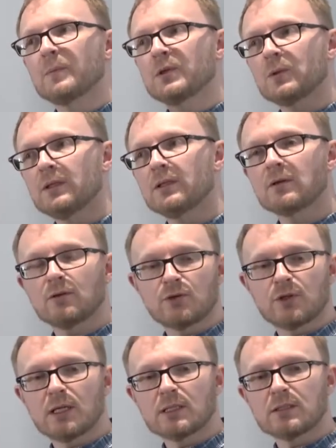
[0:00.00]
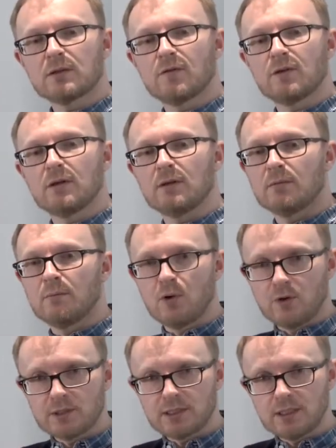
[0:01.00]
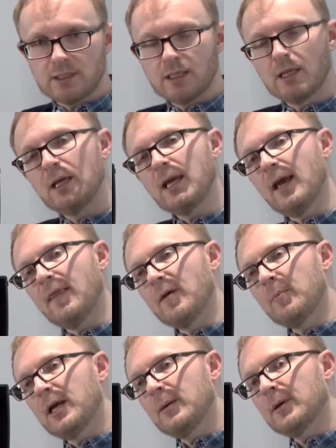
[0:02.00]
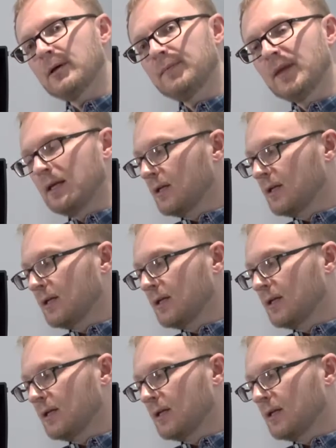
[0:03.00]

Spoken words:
between the contrast of the monitor and the paper.